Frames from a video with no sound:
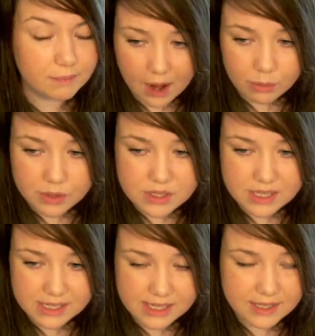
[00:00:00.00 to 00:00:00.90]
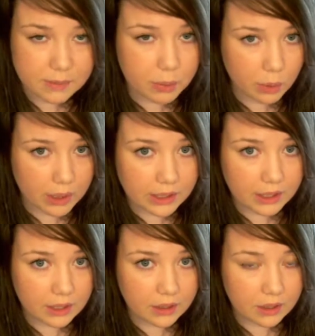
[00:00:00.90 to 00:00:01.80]
I was
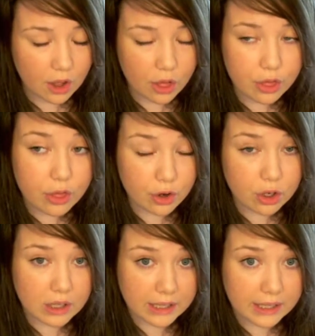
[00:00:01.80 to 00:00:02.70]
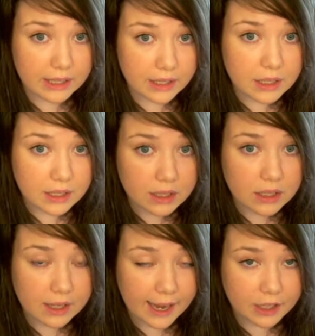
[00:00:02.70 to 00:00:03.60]
disappointed thoroughly,
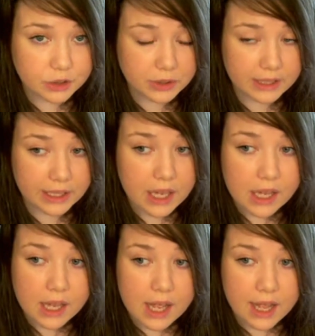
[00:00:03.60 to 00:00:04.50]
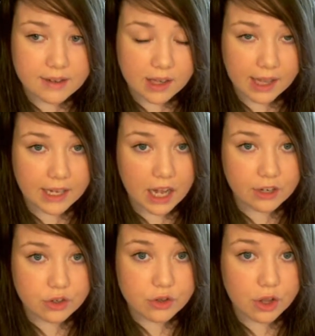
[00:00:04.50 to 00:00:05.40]
actually, until I
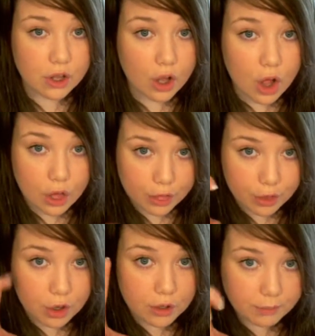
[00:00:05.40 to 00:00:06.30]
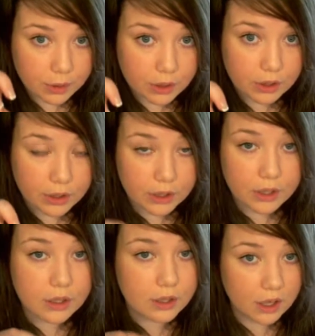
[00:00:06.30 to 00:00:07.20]
got to the third book
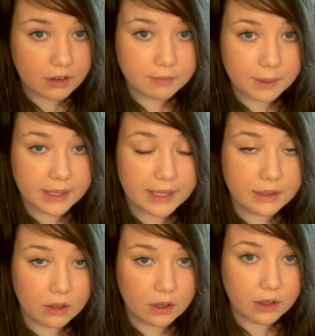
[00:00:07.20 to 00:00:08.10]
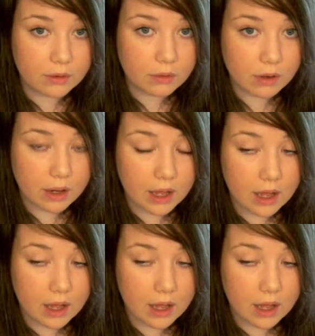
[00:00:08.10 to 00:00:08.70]
of Breaking Dawn,